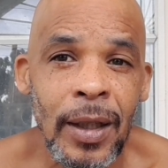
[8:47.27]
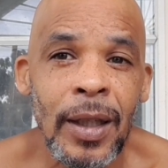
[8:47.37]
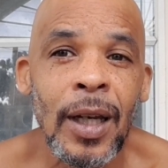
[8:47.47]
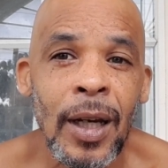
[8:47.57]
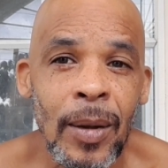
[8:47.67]

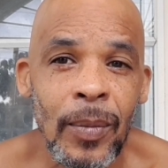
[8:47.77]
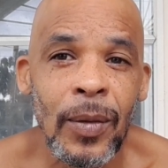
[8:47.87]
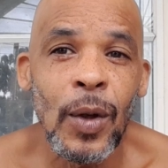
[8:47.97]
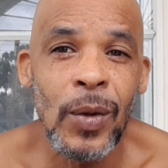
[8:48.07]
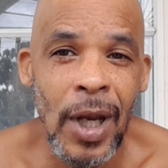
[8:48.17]
Yeah,
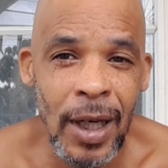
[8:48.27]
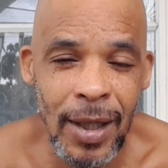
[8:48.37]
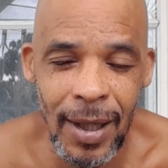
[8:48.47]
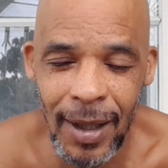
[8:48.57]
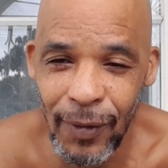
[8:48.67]
it was
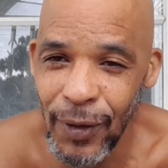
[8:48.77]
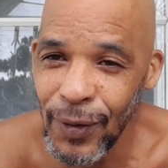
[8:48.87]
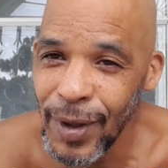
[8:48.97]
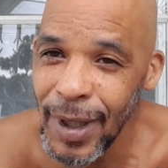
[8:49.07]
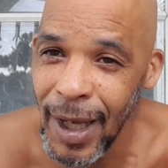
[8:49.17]

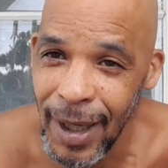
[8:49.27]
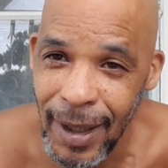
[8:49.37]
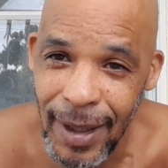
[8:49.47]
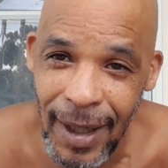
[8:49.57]
1858.